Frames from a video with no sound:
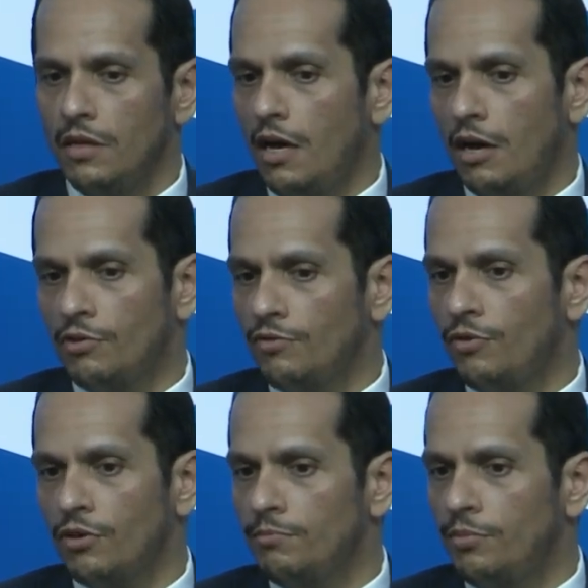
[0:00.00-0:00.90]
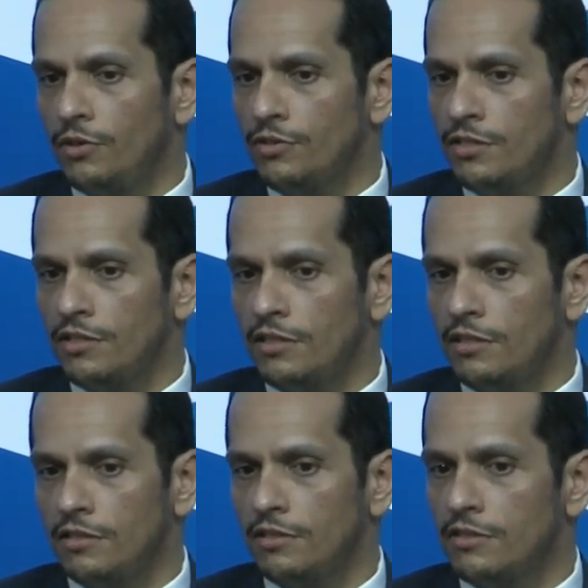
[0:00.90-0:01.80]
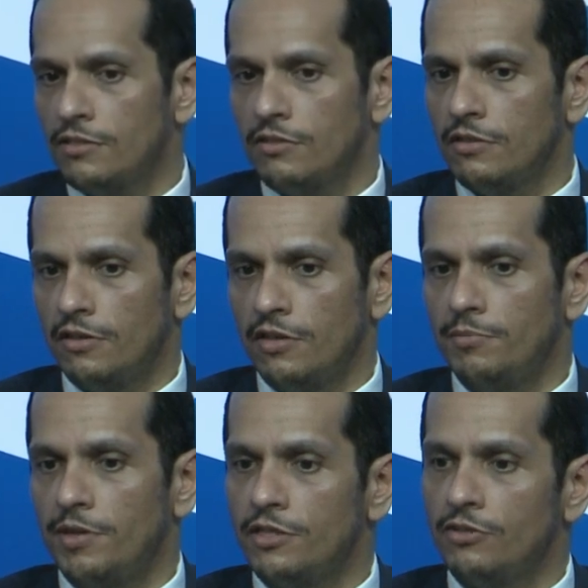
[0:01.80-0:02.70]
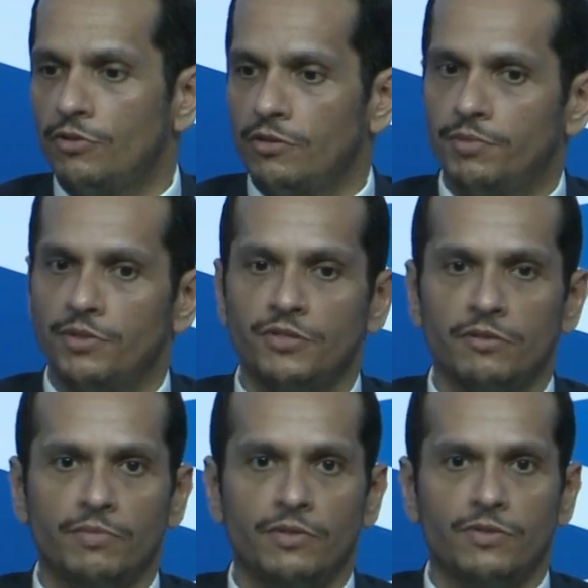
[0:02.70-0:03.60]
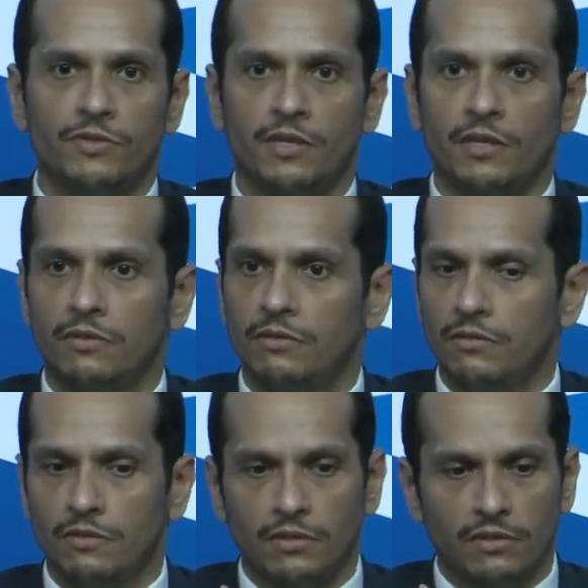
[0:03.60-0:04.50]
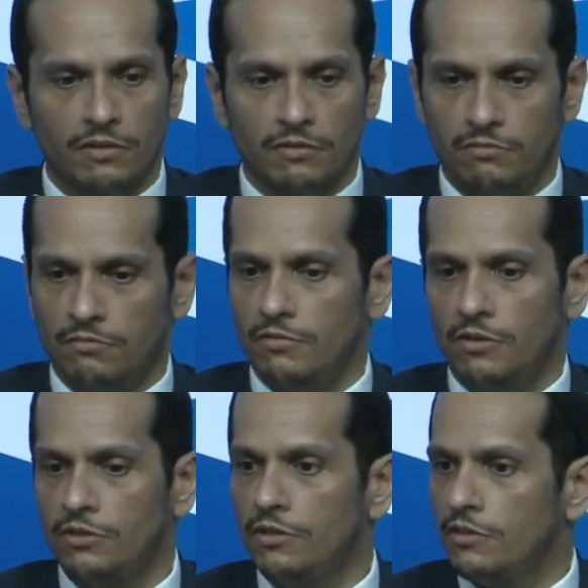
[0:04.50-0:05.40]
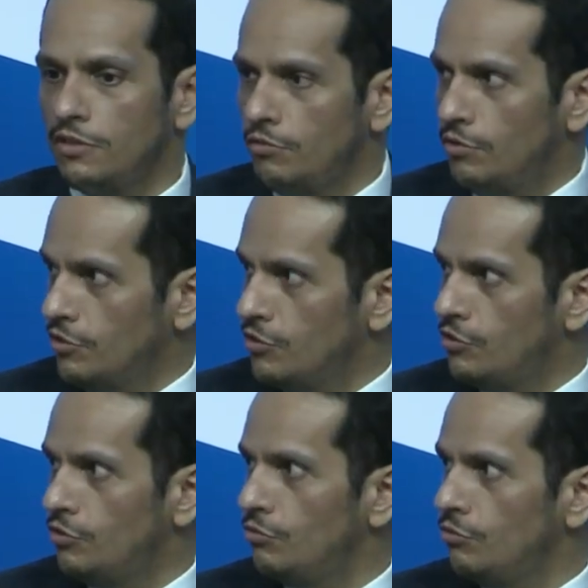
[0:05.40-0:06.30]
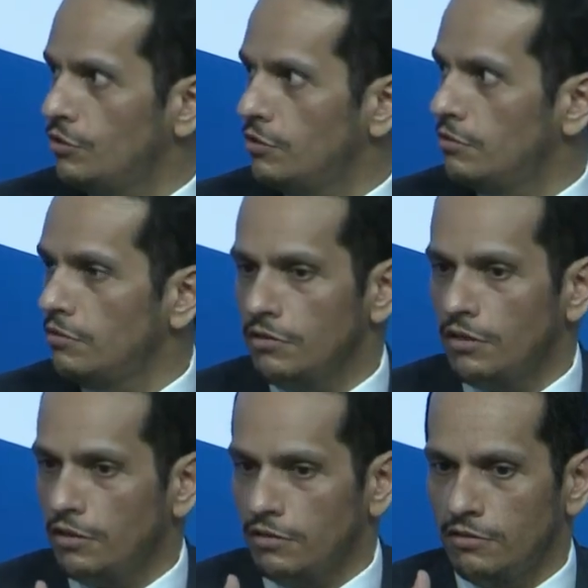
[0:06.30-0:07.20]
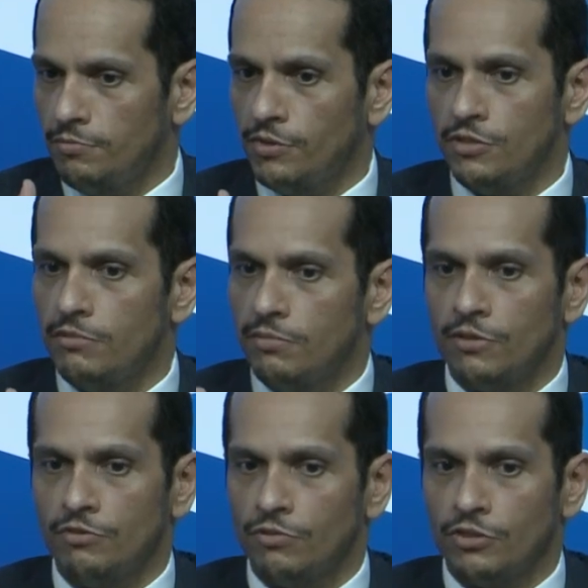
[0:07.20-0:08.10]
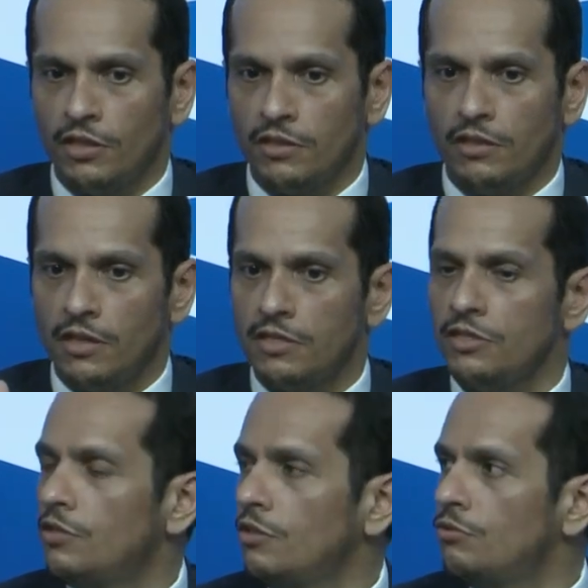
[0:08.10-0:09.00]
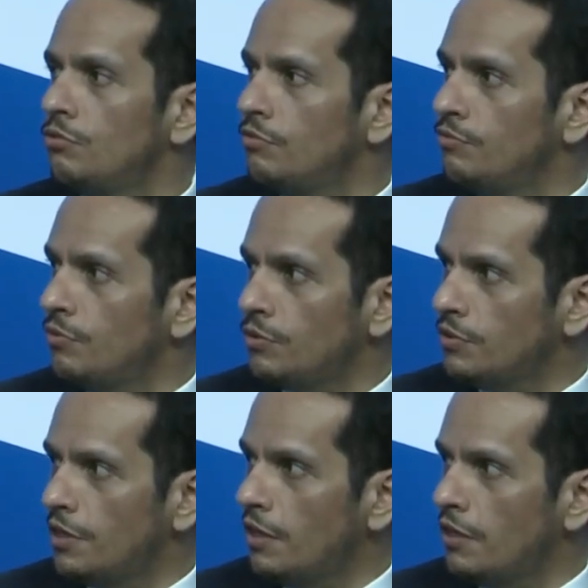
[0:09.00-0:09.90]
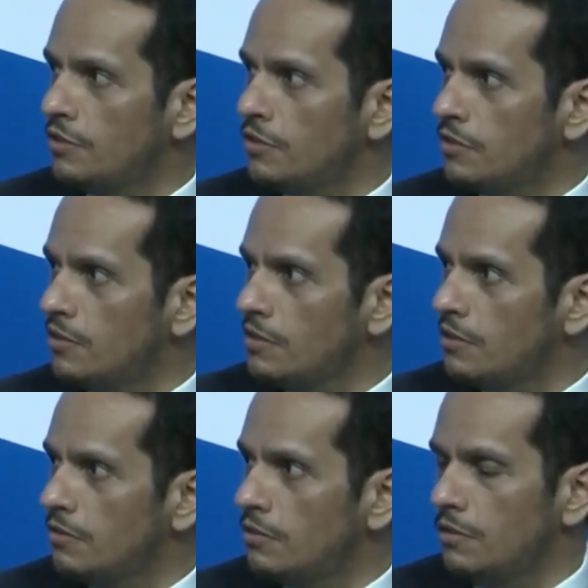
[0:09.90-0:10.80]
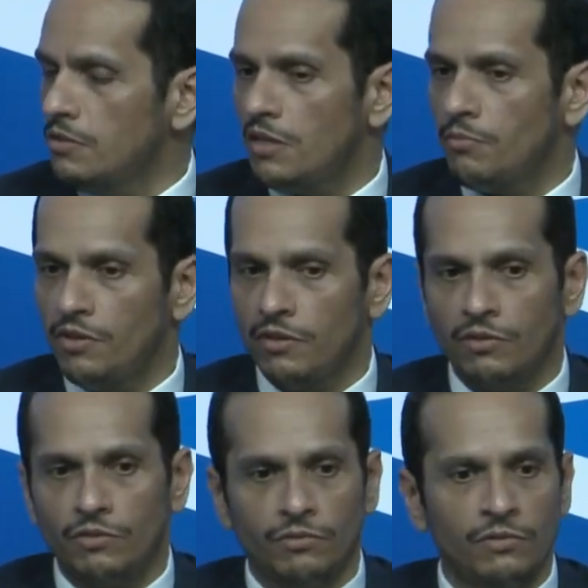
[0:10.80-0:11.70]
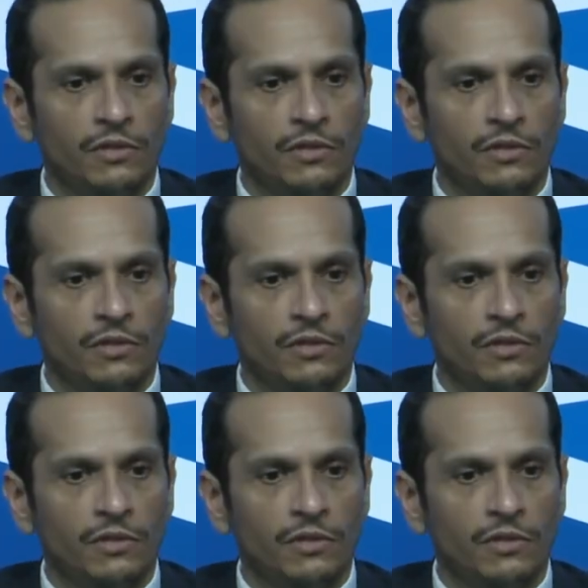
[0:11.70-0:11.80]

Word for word: Our foreign policy is really based on principles that uh, written in our constitution and principles which Qatar has stuck to for decades. It's not uh, something new.